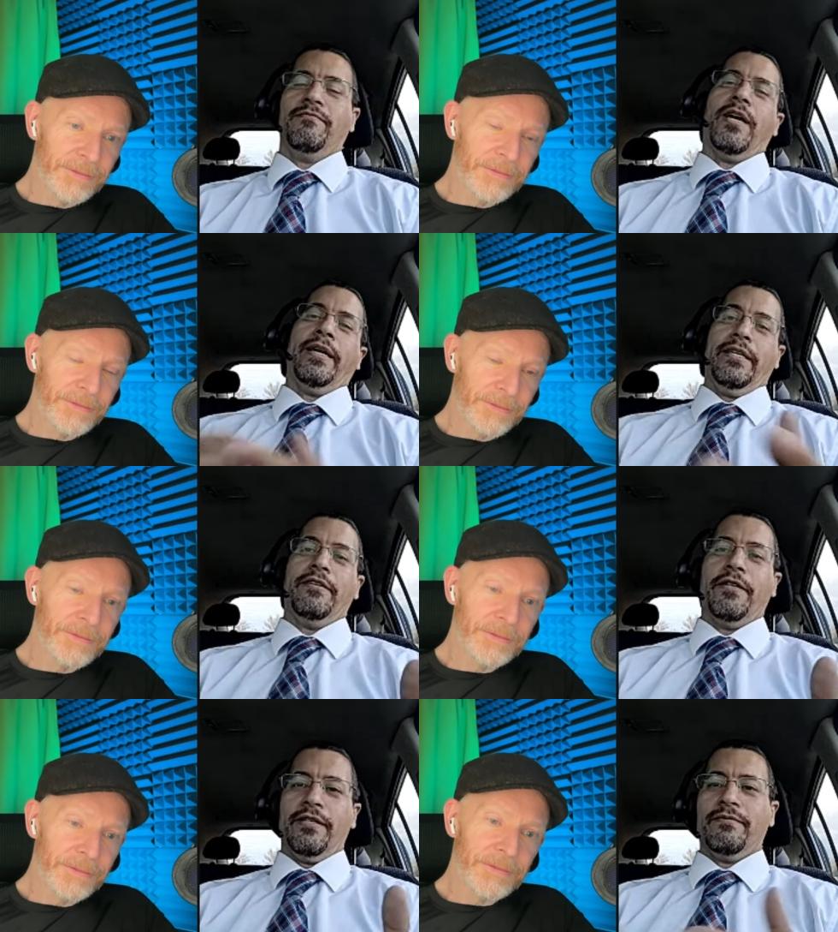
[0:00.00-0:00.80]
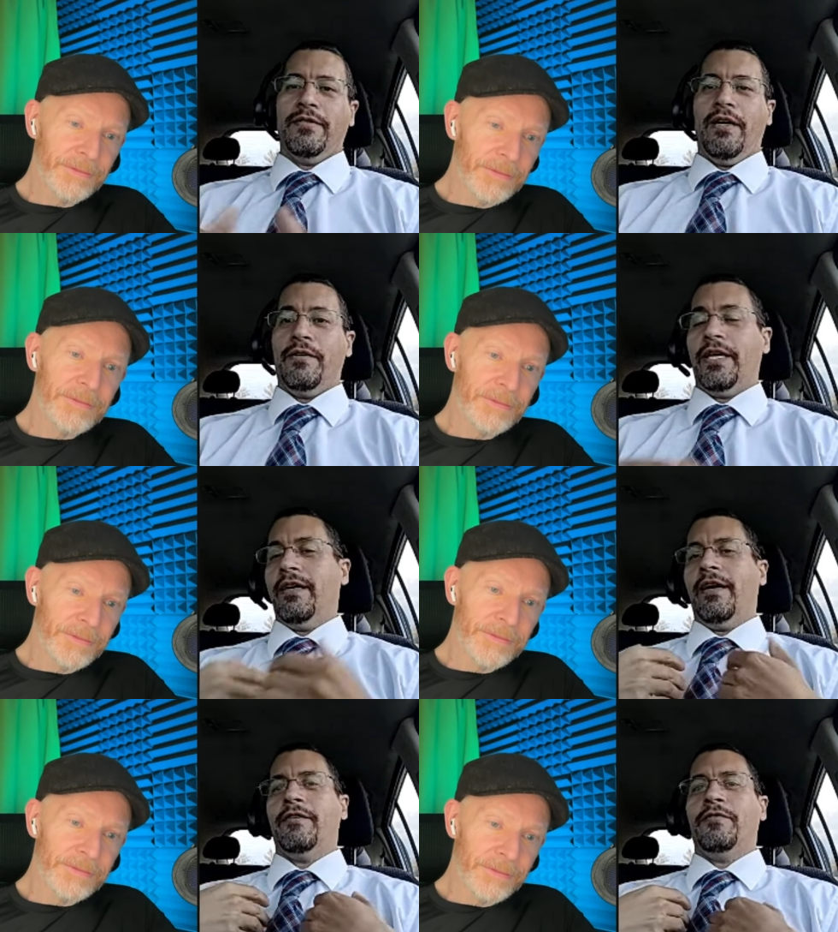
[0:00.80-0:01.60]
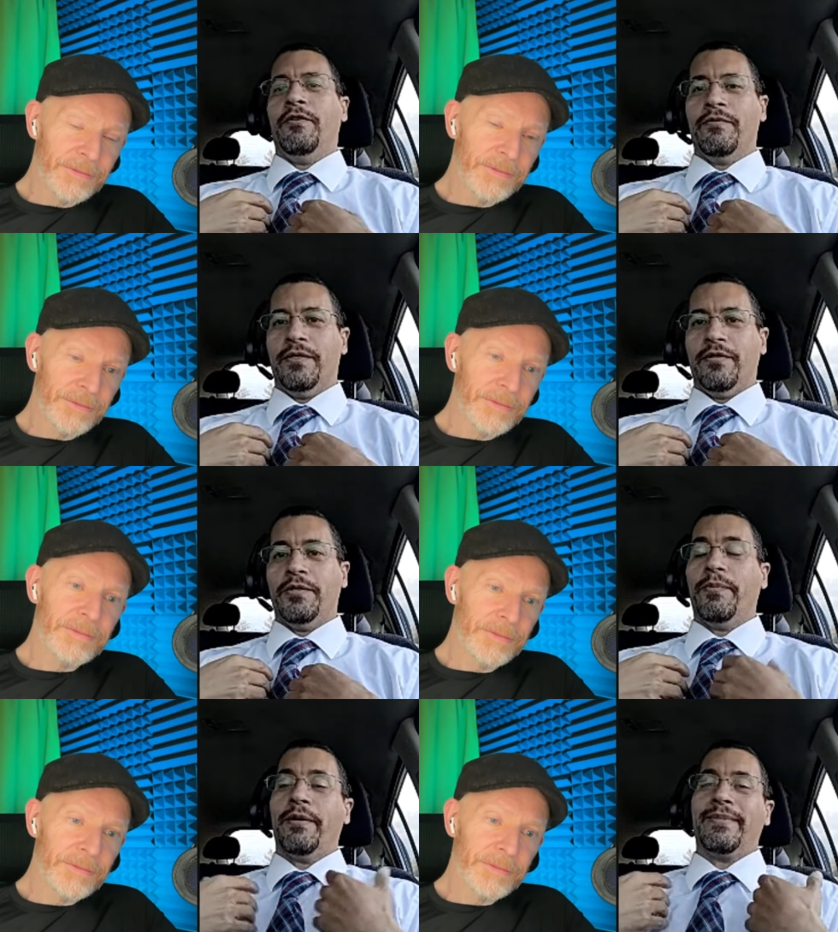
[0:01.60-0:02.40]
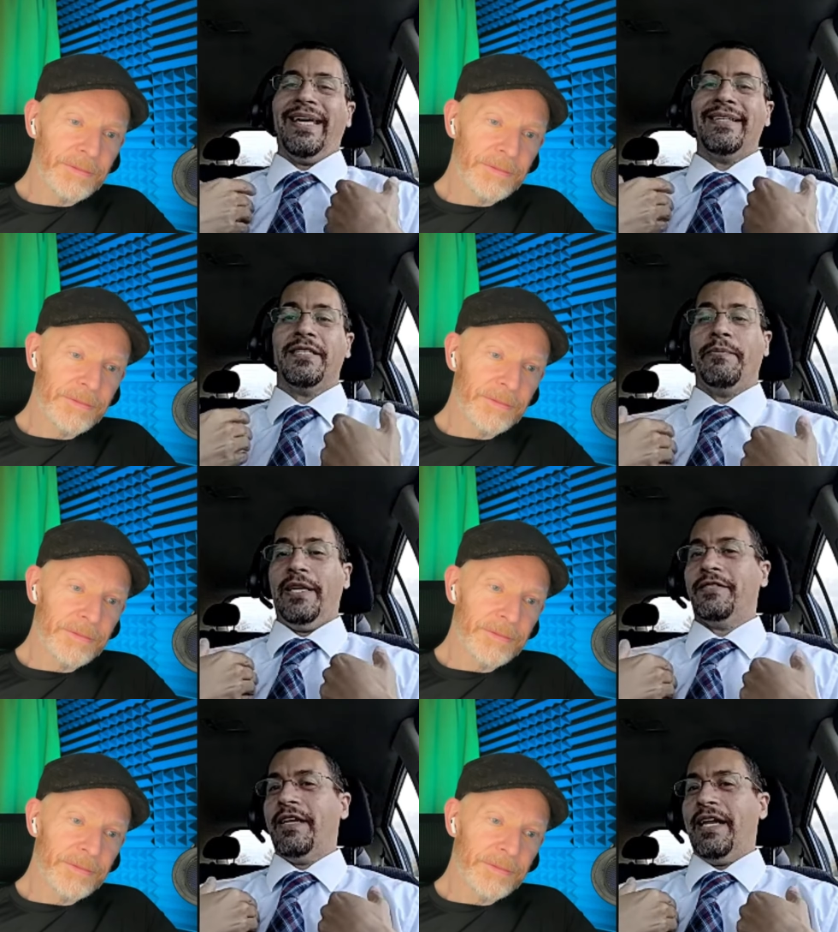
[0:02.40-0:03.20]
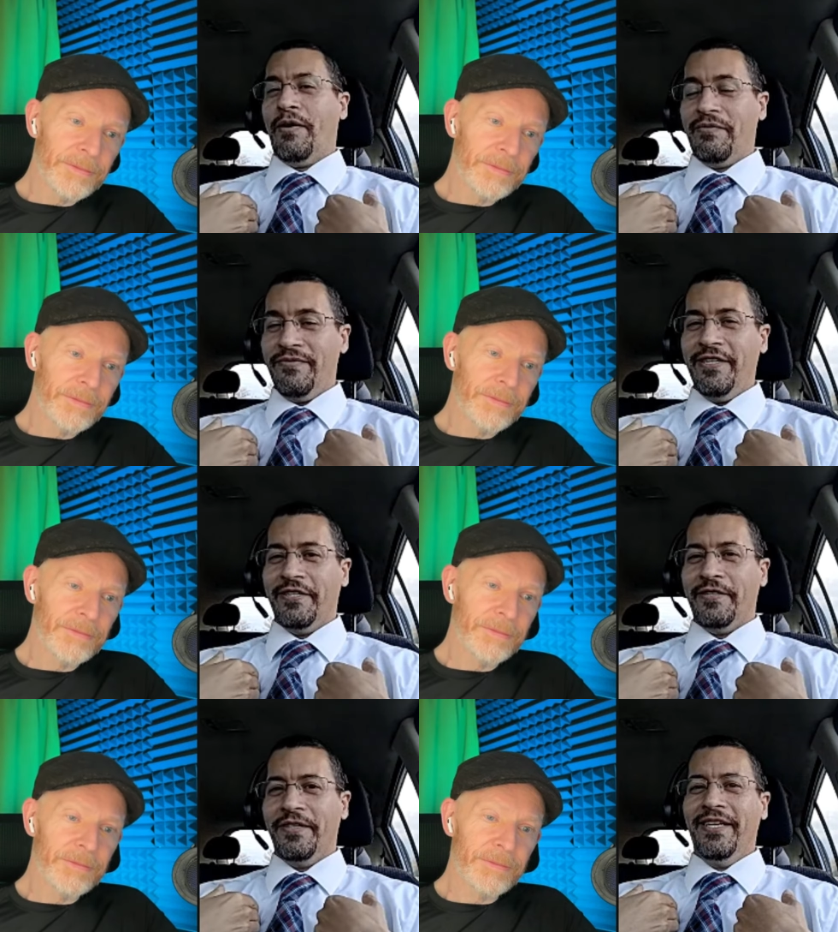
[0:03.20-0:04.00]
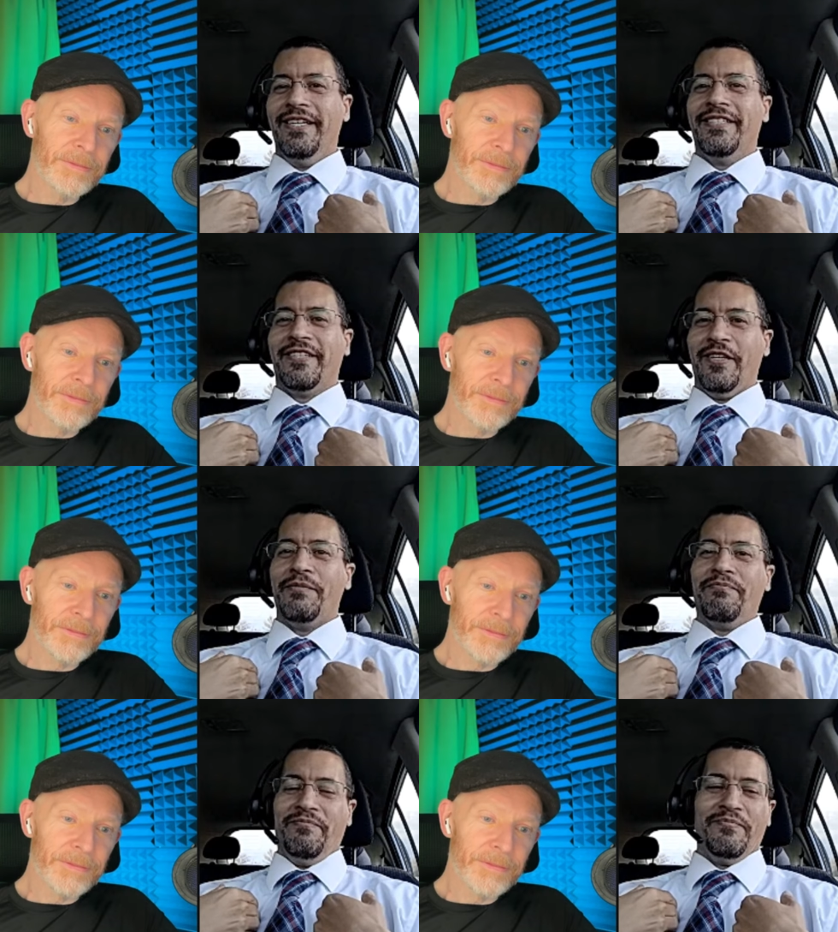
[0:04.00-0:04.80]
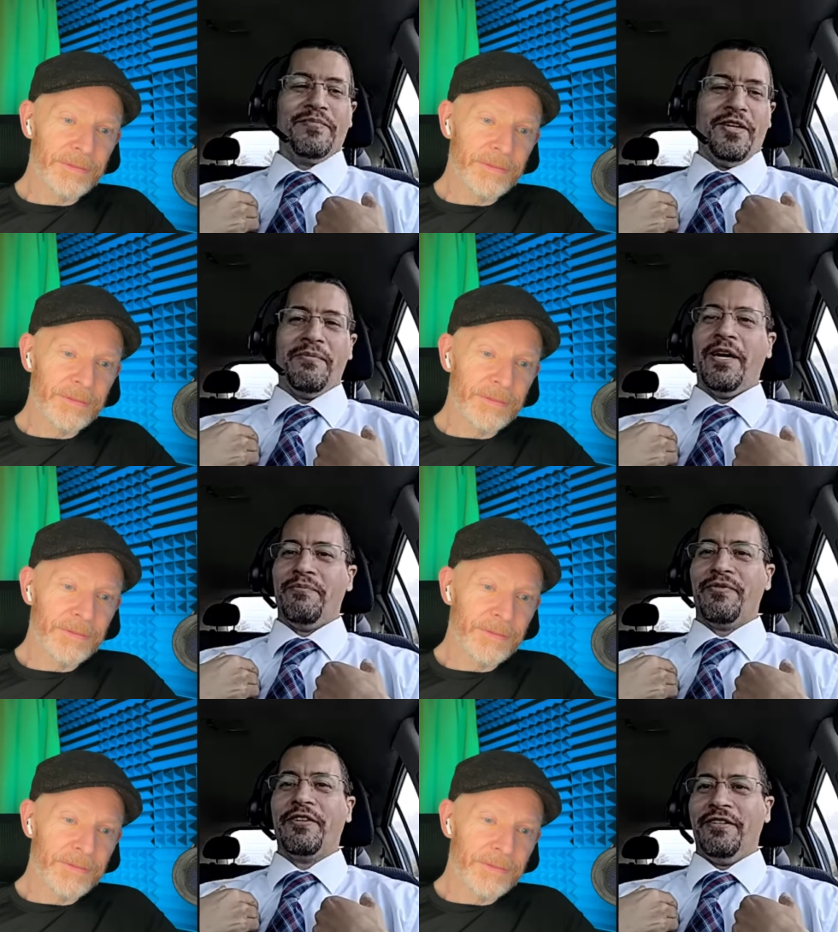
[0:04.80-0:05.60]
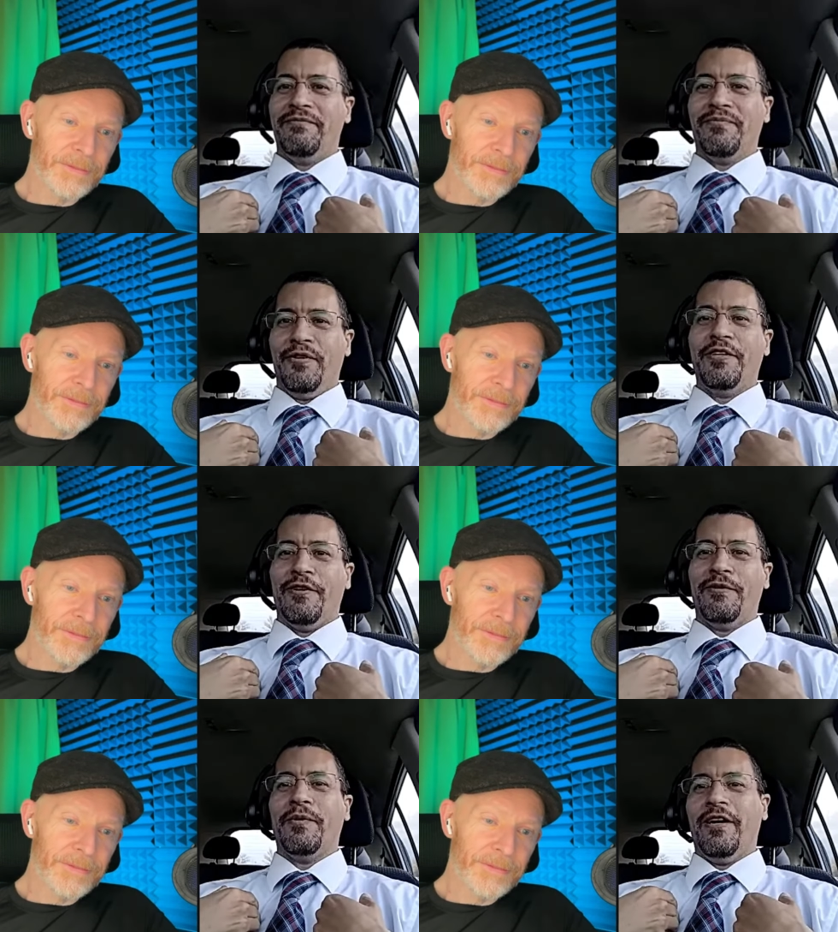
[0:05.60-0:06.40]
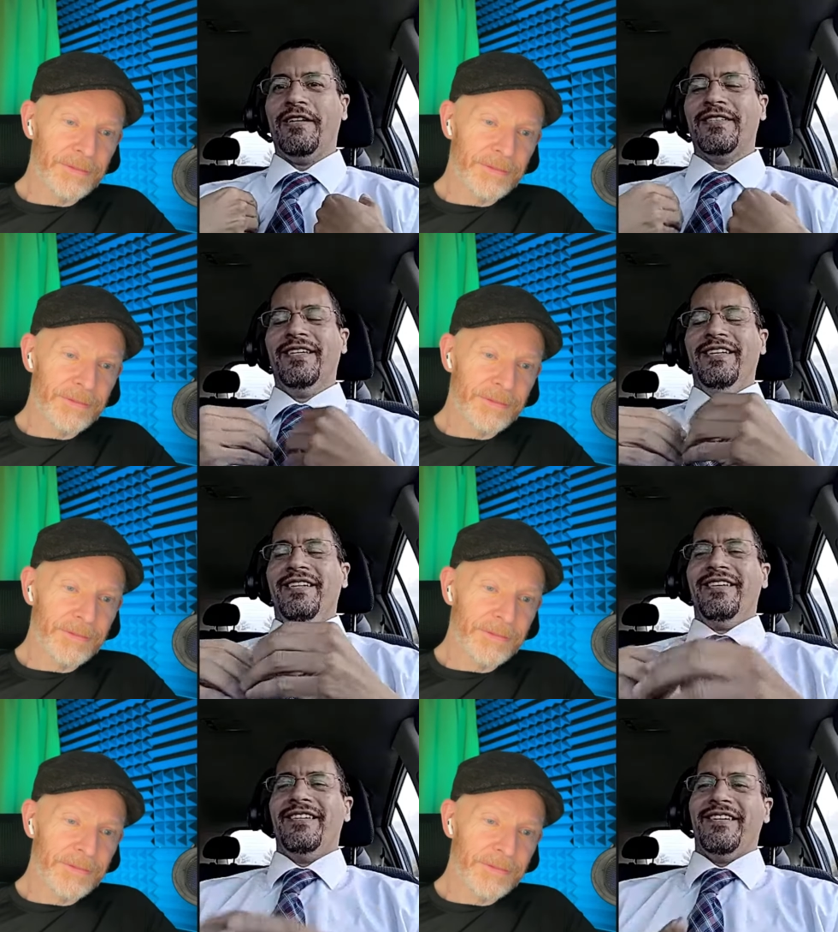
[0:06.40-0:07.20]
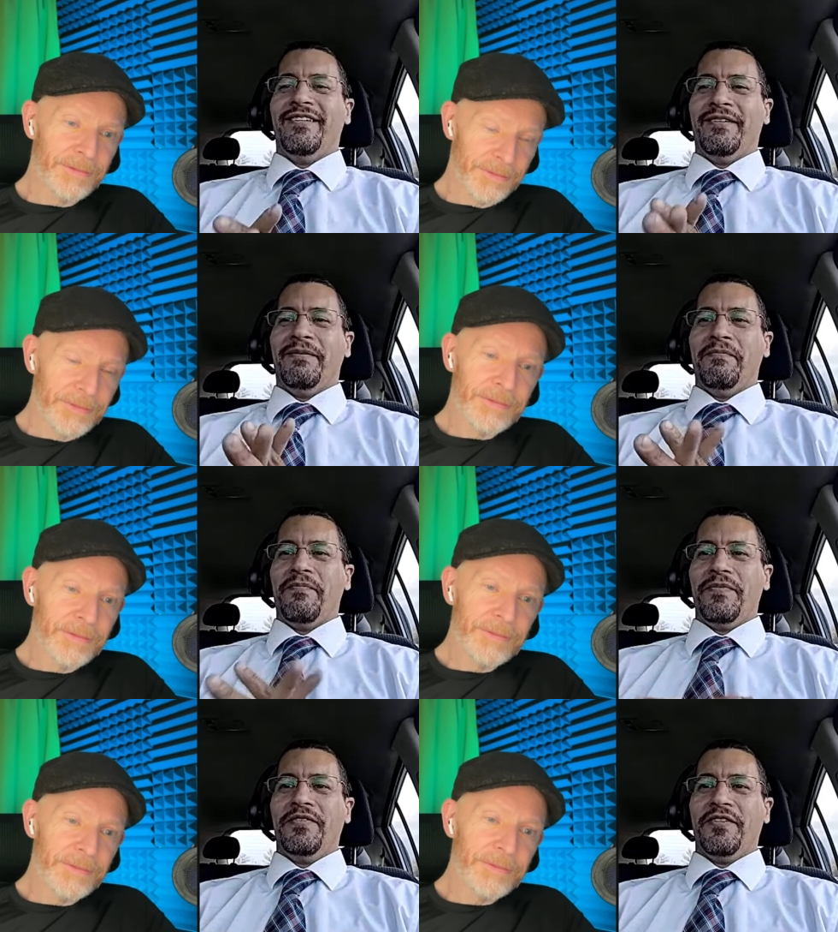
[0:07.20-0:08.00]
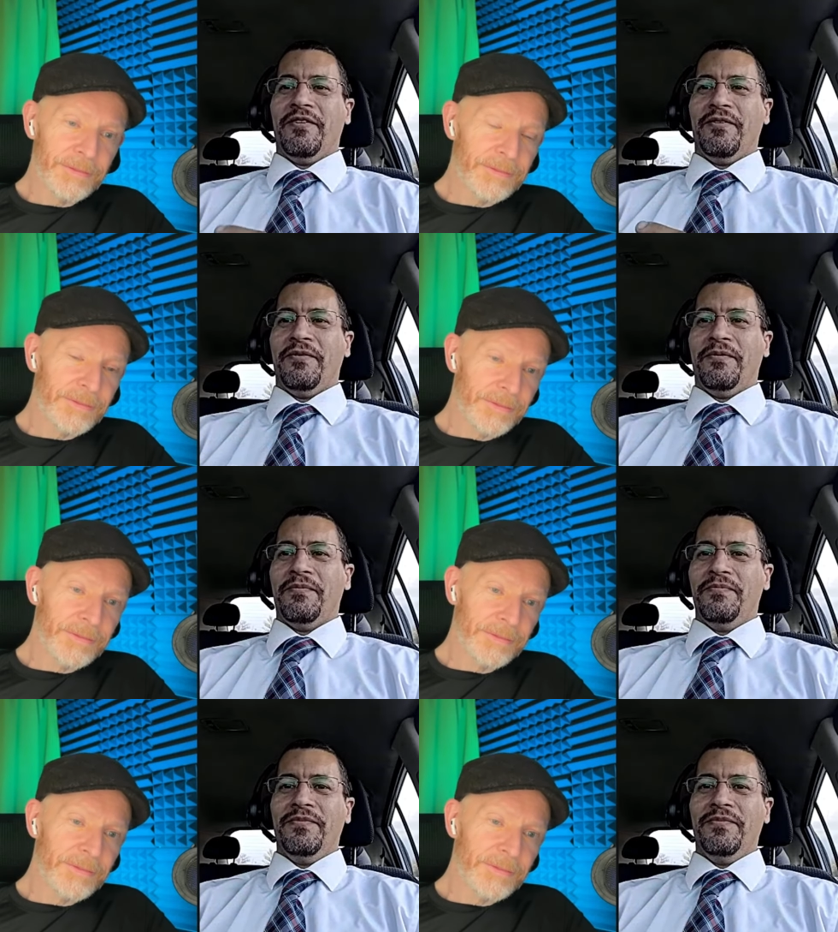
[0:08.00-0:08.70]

Speaker 1: ideally. Now, again, I don't know the results, but I'm guessing based on how I feel, it's going to come out pretty darn well. So,